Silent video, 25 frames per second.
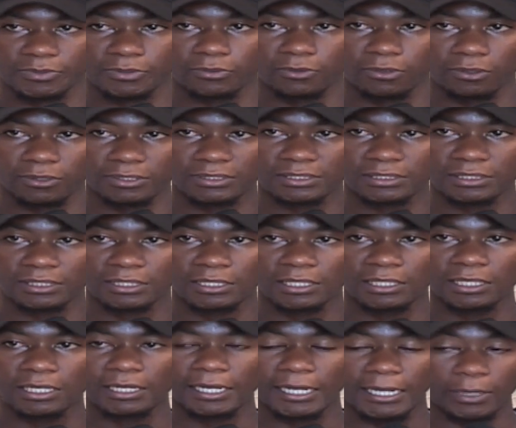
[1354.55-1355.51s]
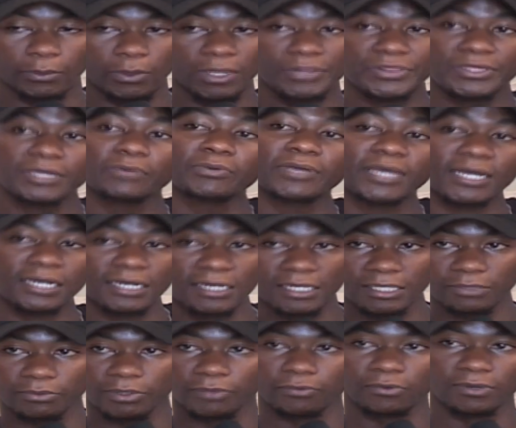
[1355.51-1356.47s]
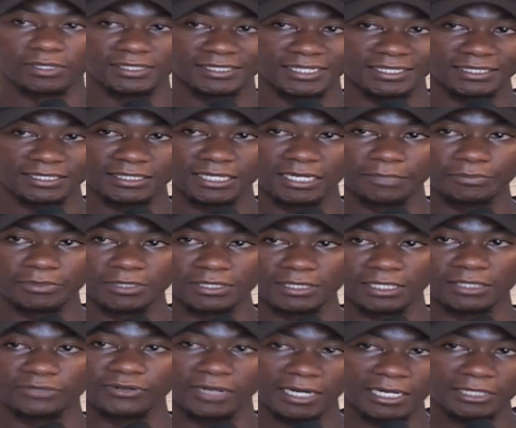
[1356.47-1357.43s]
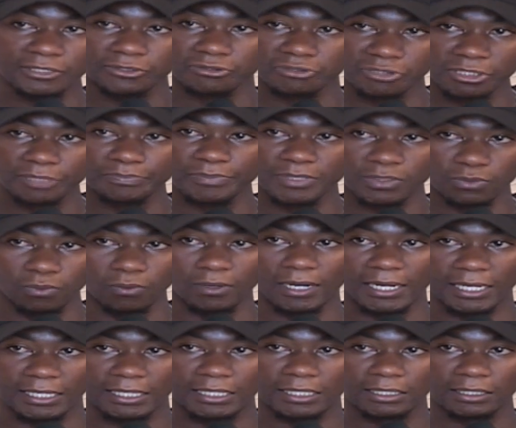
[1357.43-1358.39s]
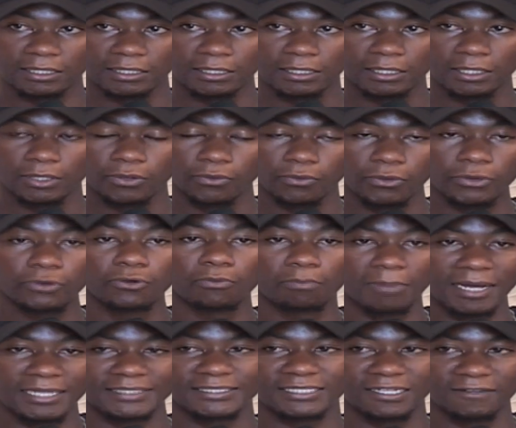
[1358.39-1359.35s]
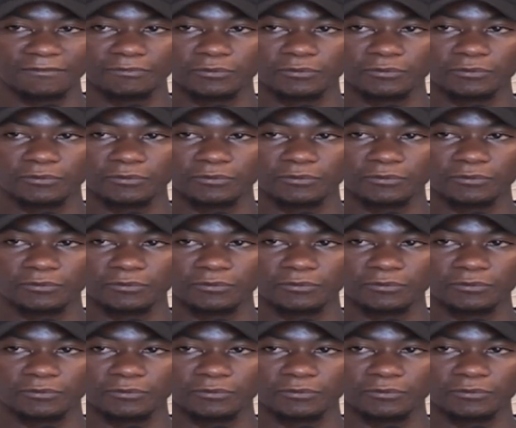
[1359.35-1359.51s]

Because, and one thing we agreed when we were starting up is that relationship is work. You must